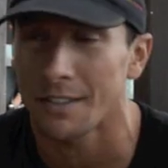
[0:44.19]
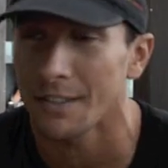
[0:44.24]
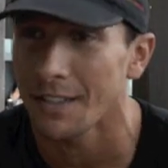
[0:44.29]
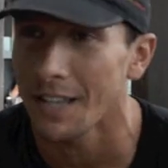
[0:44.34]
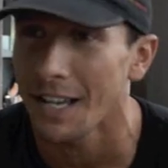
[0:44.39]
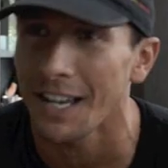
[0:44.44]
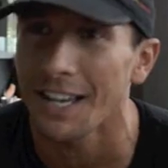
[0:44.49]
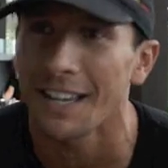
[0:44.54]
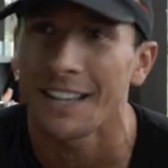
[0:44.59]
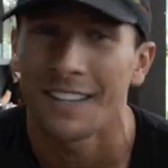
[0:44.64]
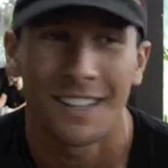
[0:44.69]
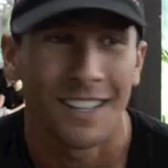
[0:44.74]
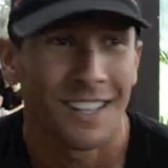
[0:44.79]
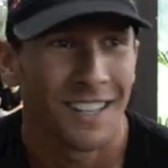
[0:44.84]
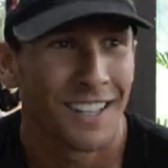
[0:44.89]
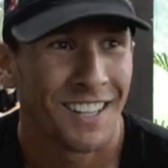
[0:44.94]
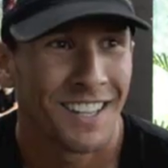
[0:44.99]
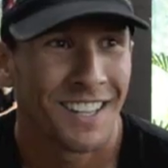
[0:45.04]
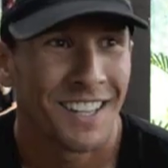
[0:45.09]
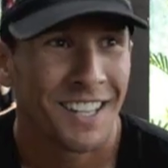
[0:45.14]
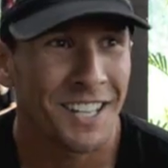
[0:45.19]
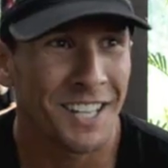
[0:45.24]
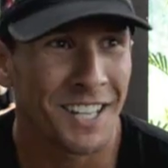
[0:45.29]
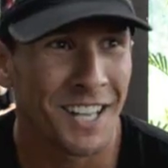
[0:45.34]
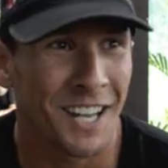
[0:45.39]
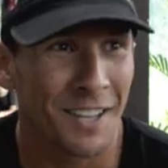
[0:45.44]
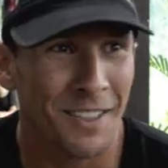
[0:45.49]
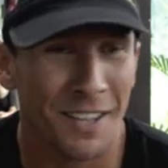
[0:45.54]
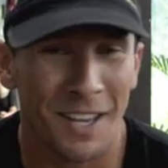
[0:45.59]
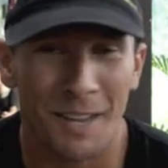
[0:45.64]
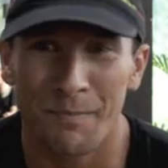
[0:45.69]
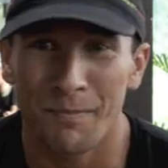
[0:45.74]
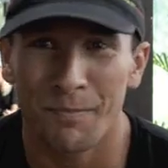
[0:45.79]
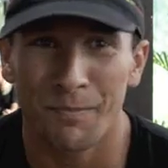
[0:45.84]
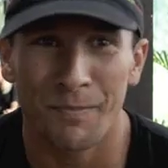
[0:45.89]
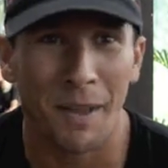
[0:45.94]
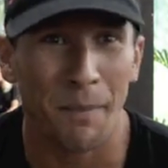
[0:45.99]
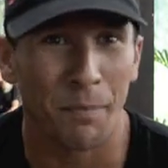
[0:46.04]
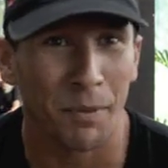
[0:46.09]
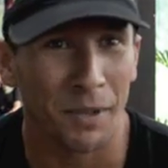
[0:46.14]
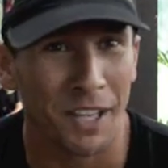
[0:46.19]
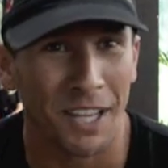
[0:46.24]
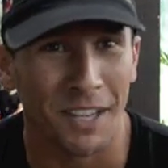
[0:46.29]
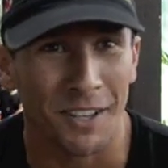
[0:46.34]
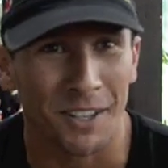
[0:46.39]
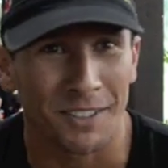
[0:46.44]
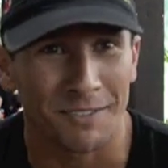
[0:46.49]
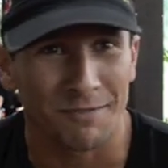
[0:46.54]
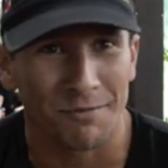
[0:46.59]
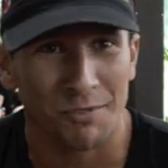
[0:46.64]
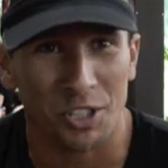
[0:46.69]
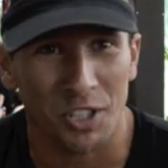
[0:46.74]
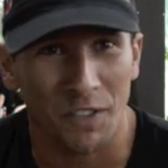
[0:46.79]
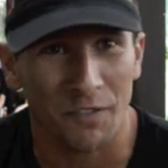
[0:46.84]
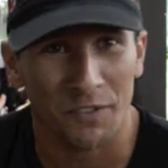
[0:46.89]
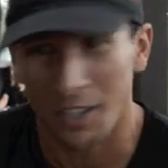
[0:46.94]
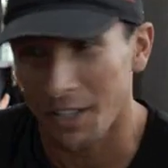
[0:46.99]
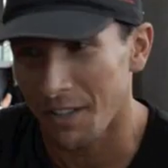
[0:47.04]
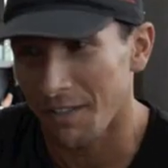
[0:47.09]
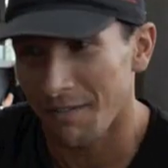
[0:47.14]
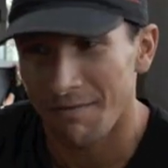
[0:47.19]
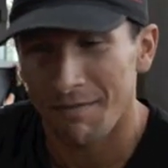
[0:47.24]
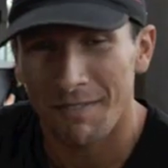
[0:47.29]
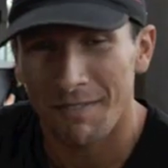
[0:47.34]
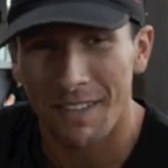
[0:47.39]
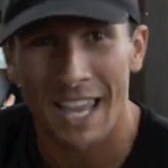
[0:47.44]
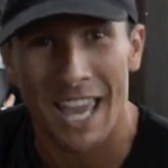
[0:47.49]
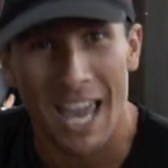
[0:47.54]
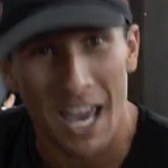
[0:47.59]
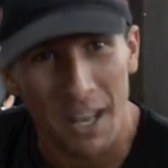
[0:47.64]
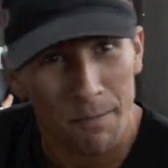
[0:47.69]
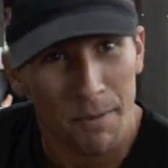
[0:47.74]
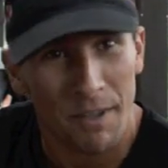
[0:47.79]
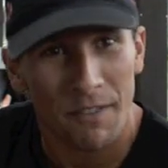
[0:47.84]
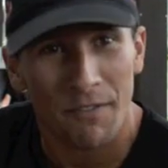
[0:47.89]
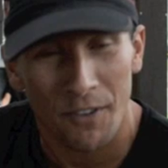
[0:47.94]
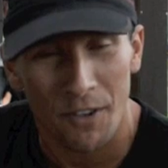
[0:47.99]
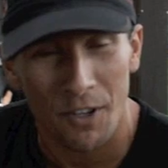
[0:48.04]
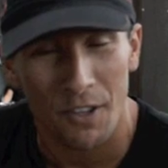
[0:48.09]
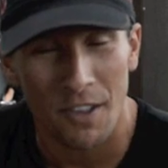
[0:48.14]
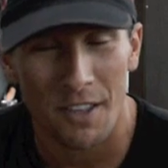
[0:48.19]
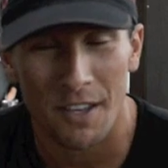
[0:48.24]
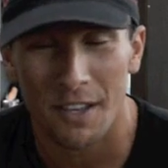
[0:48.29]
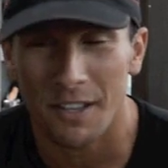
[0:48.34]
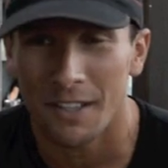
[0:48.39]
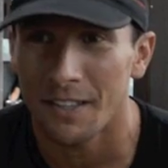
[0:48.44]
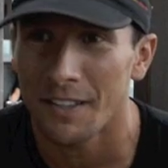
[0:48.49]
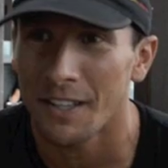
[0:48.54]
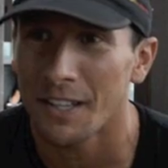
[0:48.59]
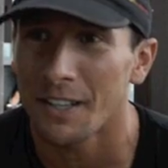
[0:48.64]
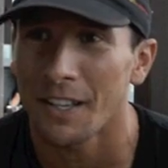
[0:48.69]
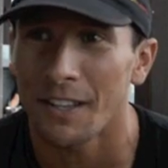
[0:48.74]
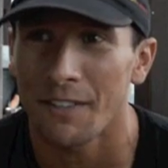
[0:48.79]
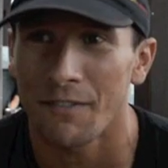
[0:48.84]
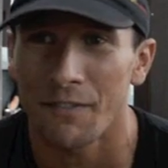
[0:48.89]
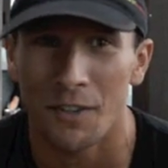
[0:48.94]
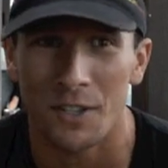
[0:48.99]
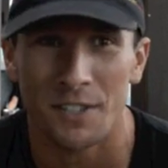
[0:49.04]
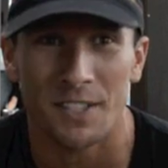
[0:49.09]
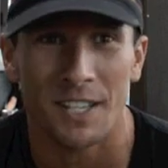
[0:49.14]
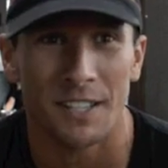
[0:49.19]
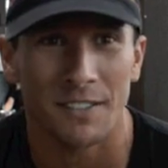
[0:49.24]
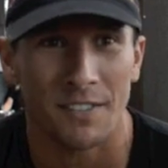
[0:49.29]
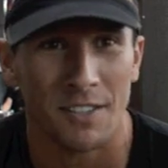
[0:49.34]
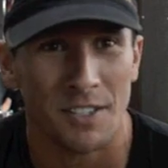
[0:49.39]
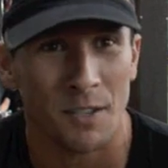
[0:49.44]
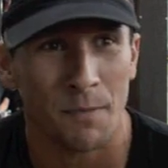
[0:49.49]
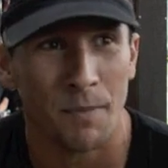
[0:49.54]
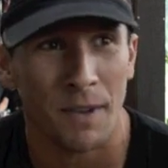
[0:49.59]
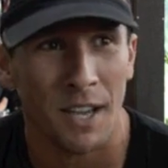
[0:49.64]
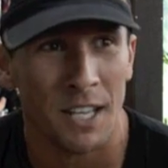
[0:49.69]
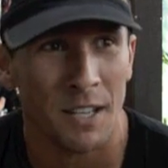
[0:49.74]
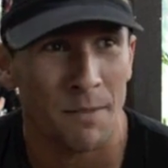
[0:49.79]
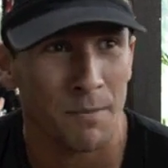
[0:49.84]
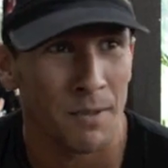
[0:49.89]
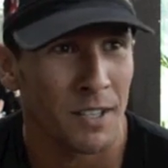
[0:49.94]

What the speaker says: And that plan got shifted out a bit further than I first anticipated.